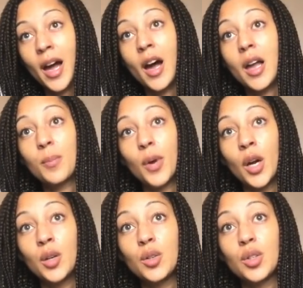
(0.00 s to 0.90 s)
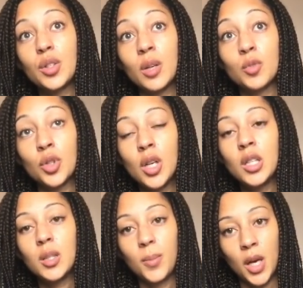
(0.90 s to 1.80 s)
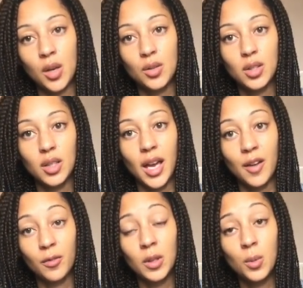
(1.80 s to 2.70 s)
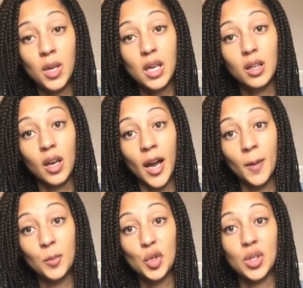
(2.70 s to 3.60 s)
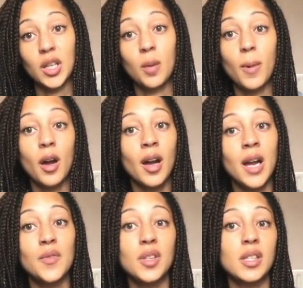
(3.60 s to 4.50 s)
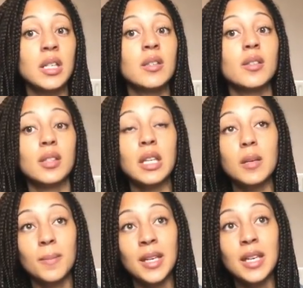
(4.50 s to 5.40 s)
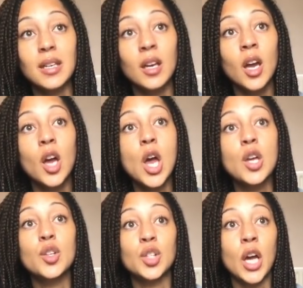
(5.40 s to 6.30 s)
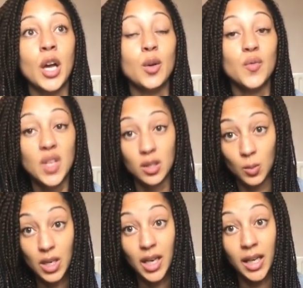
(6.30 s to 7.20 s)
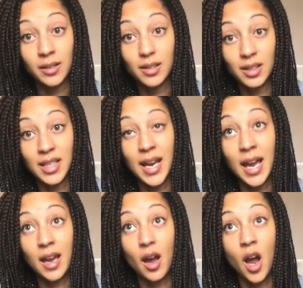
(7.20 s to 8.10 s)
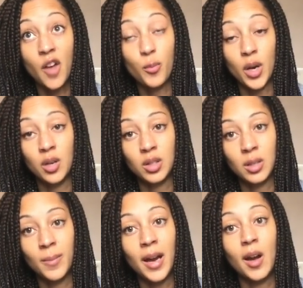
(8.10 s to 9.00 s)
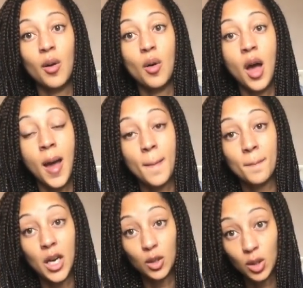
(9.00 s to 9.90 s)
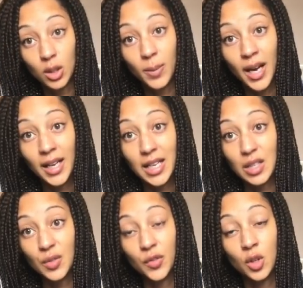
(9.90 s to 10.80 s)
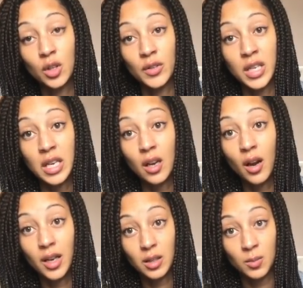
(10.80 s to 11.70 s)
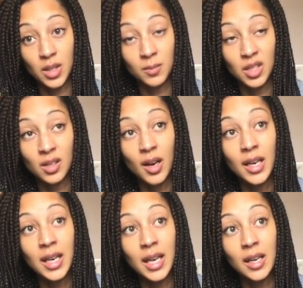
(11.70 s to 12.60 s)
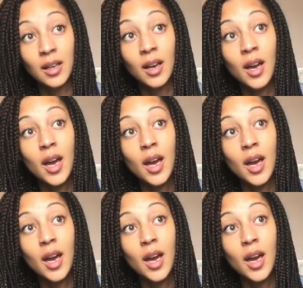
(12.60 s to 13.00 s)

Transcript: I post, I'm trying to post every week, um, just like a behind the scenes sneak peek. So this weekend today, I've posted about um, my colour palettes for the items I'm designing.